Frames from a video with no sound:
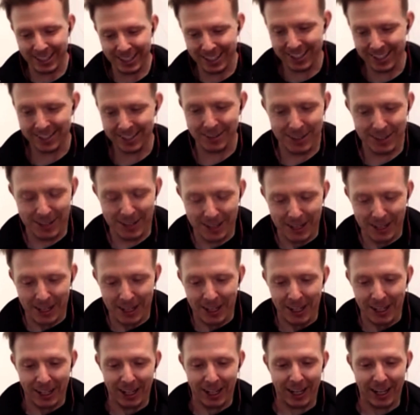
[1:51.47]
Uh,
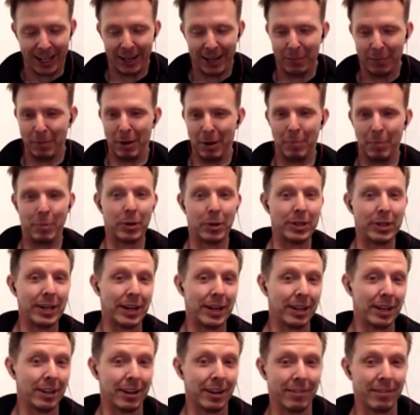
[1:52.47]
I'm, I'm putting
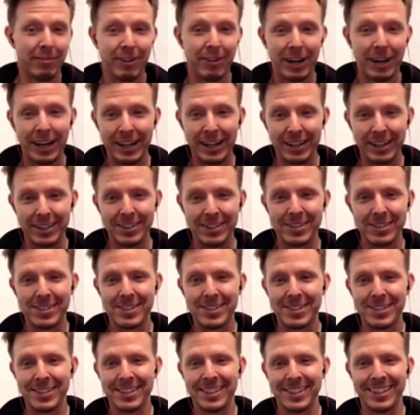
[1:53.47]
out a lot of
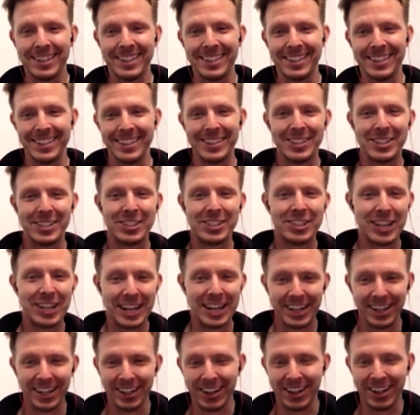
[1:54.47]
fires, uh,
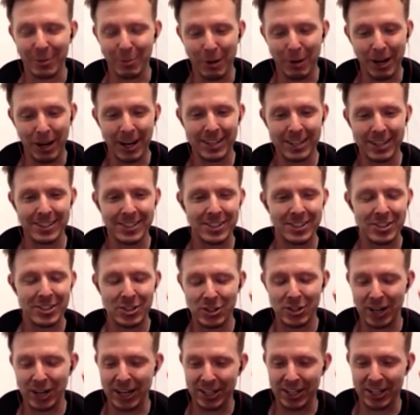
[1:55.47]
checking a lot of boxes,
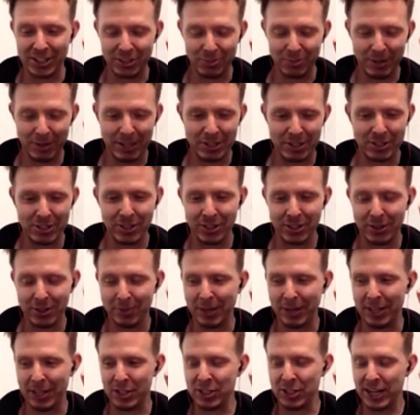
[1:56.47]
trying to just make sure that
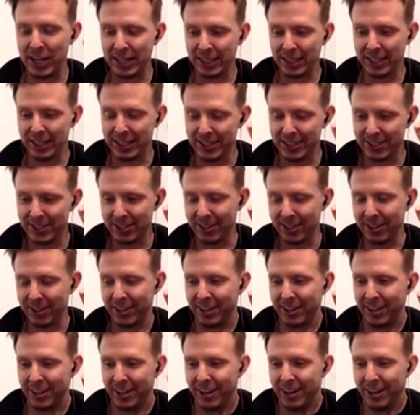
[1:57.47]
my checklists are
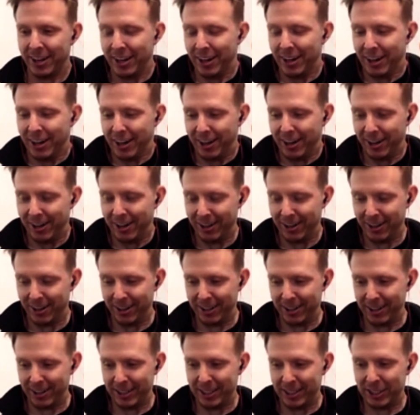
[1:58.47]

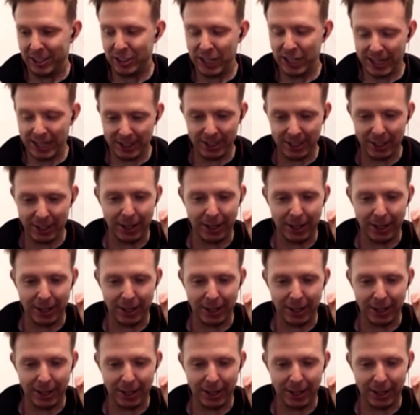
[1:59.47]
are uh, checked